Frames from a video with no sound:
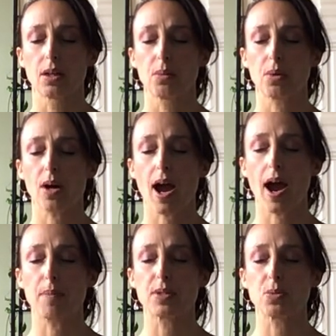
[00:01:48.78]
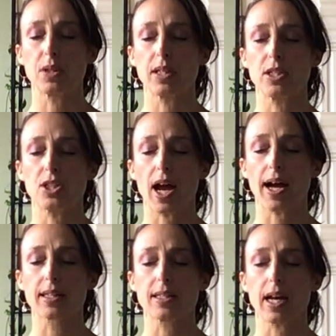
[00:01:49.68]
Perhaps with each
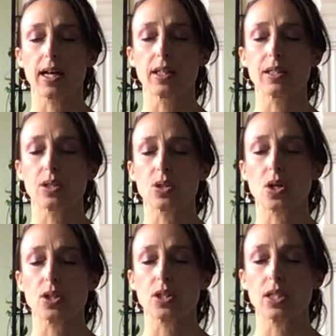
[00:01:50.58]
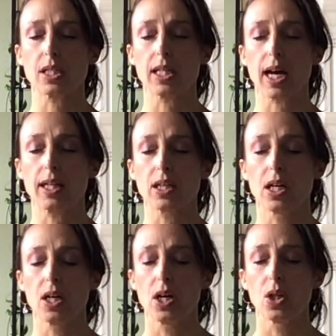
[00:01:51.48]
exhale, it starts to get
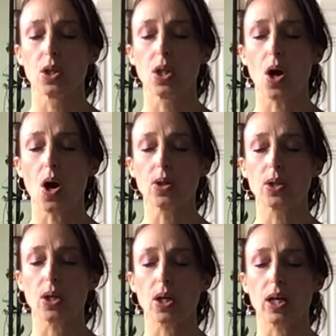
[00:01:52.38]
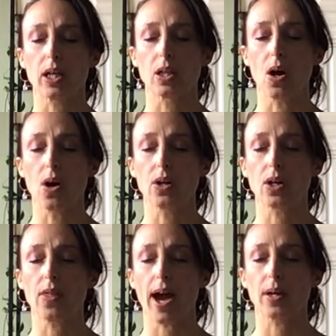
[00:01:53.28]
longer and longer,
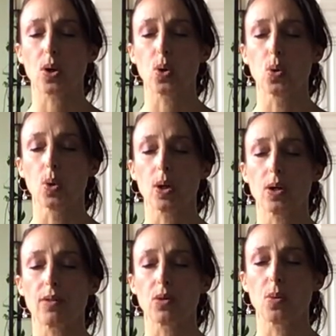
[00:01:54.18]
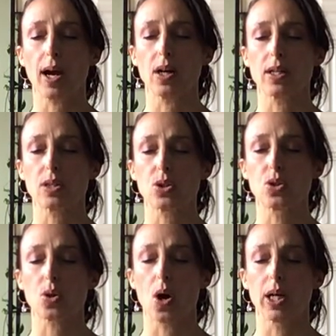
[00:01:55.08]
that cord of awareness
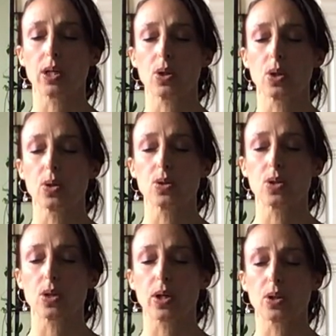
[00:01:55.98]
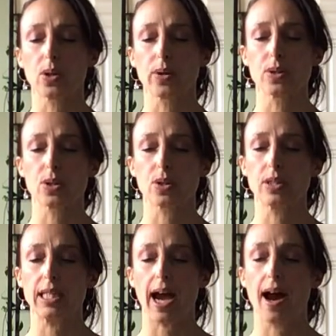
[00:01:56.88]
drawing closer and closer
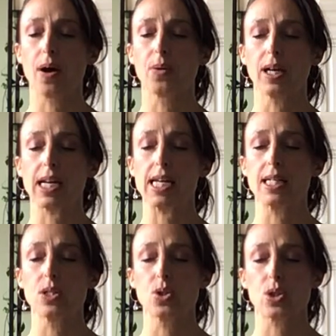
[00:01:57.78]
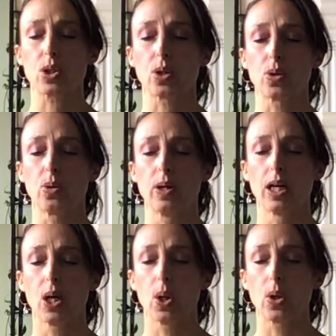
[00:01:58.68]
down into
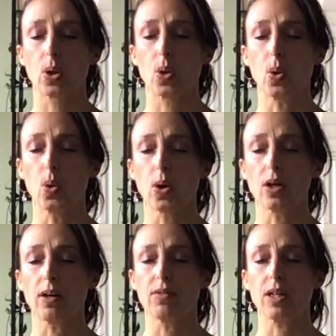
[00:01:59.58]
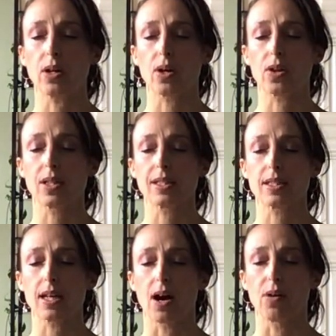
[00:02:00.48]
the core of the earth
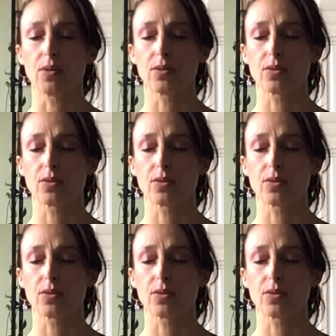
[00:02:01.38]
itself.